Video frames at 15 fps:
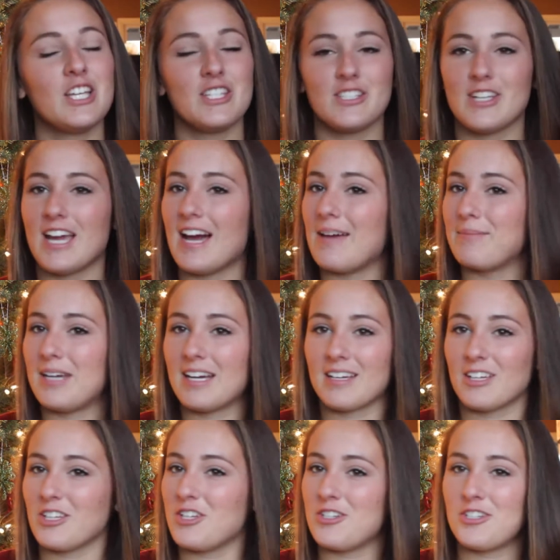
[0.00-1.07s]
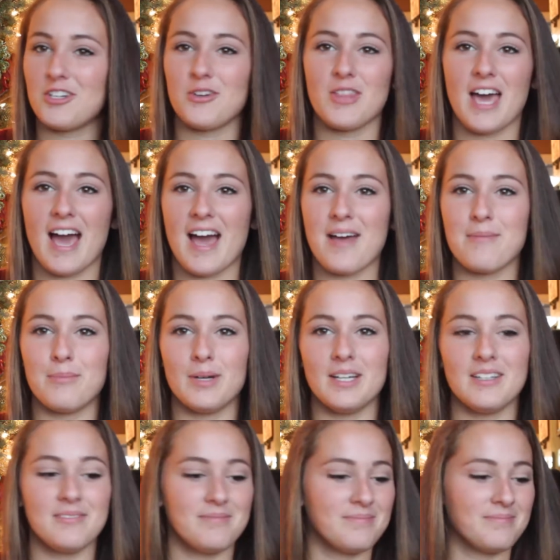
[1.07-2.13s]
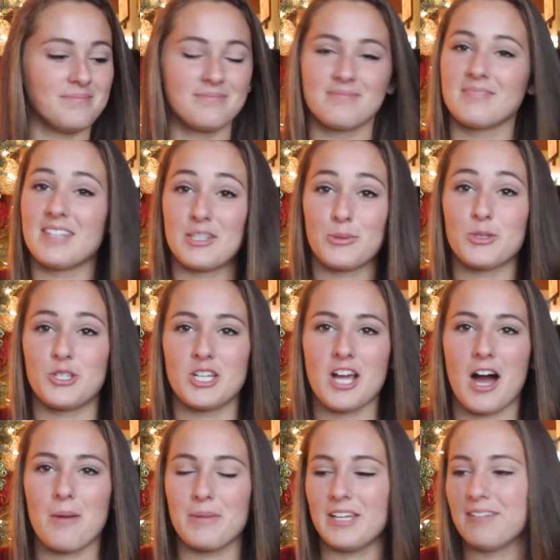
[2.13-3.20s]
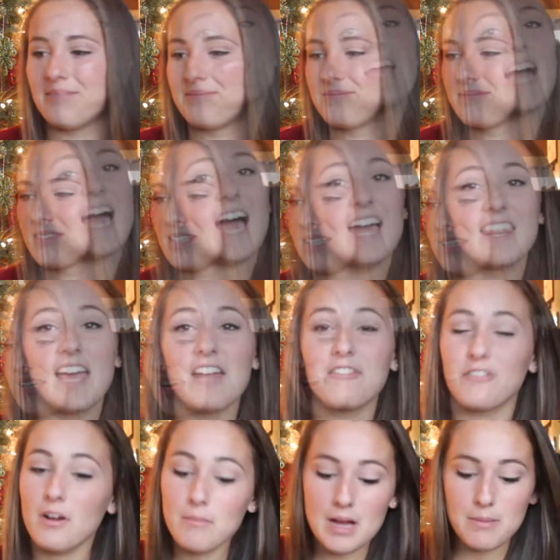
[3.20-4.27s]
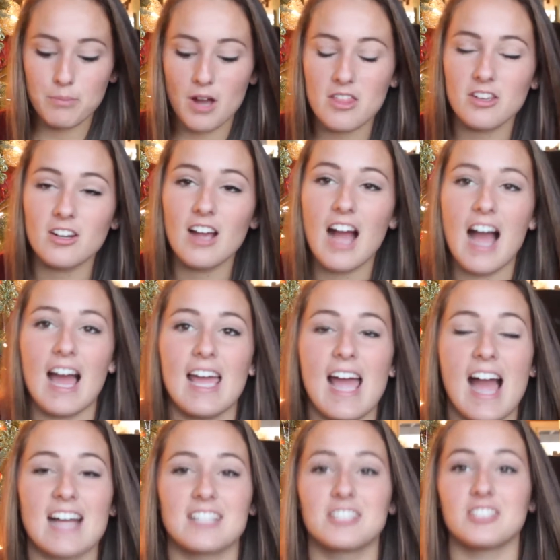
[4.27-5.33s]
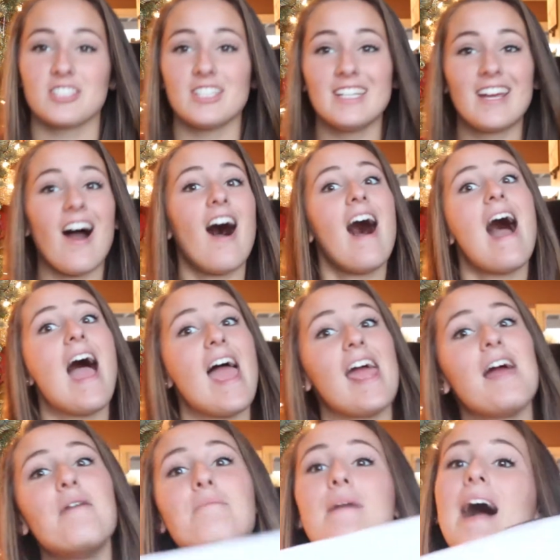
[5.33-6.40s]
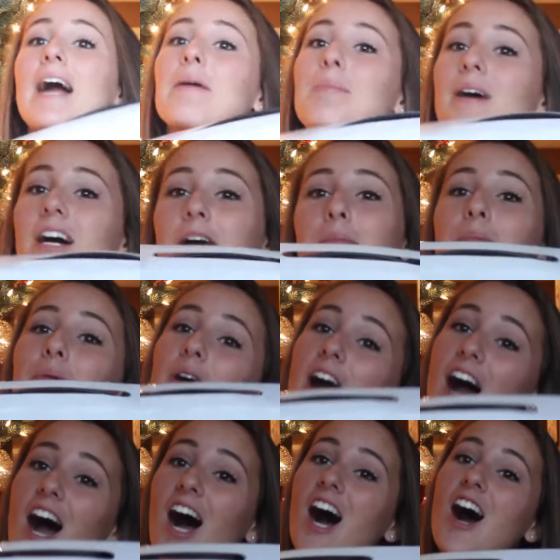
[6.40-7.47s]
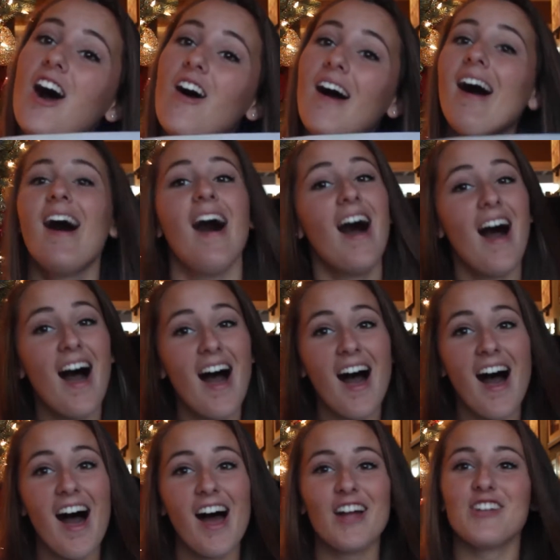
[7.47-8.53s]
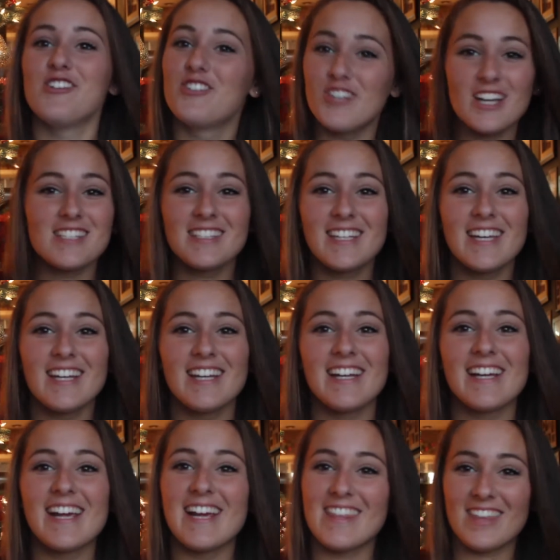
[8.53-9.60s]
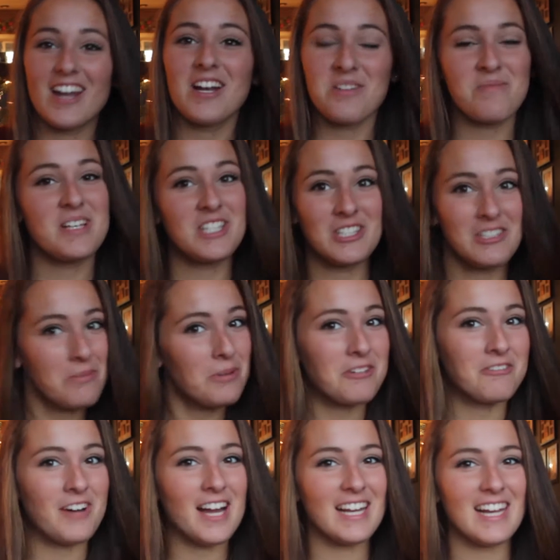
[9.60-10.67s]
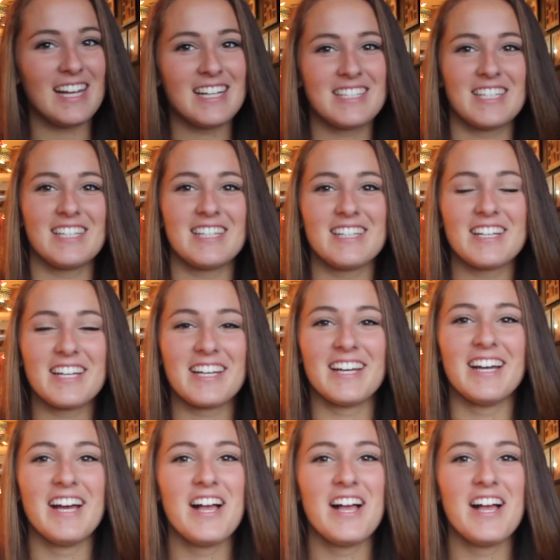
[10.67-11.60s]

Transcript: So yeah, I'm not gonna show that. That's what she got me. And then from my brother, I actually got a MacBook Pro. Just kidding, he thought it'd be super funny to